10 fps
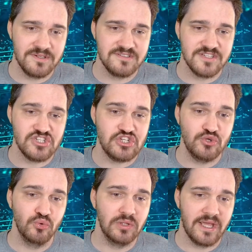It says,
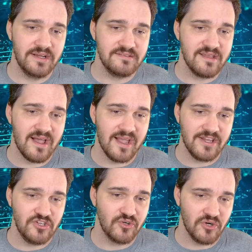you let it die
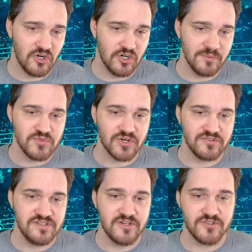in your arms, our
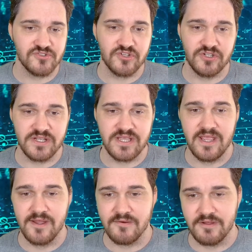tears couldn't
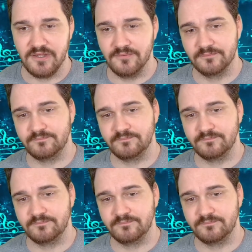carry you.